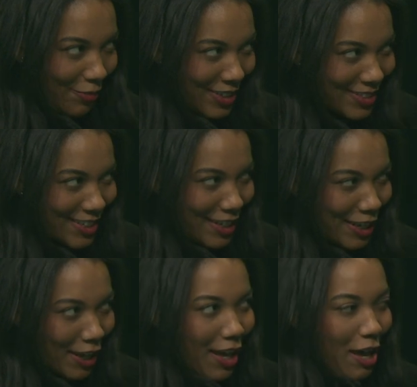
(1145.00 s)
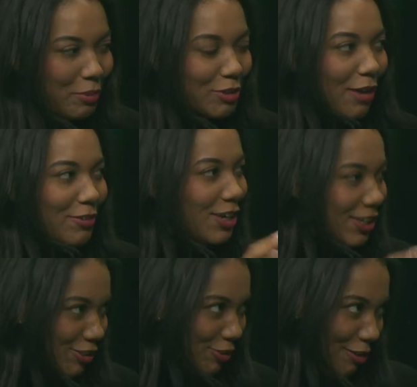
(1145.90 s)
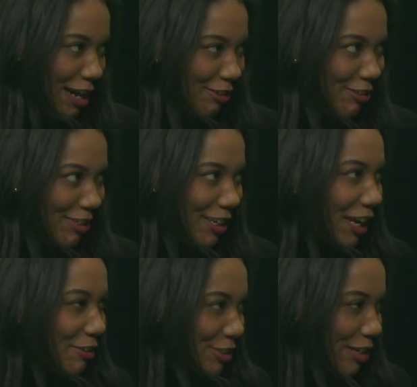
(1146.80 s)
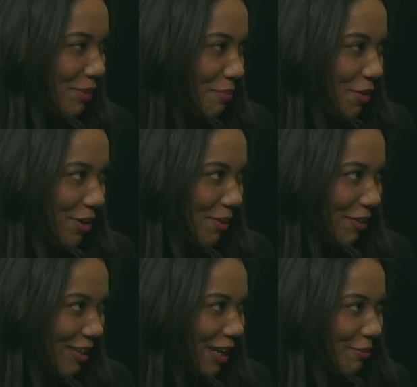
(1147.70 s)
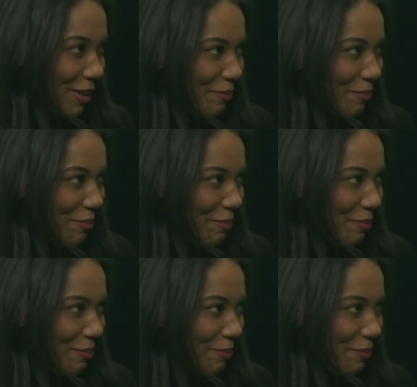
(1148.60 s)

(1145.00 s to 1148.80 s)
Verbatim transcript: VC, but you have another strategy. Can you share a bit more about that one?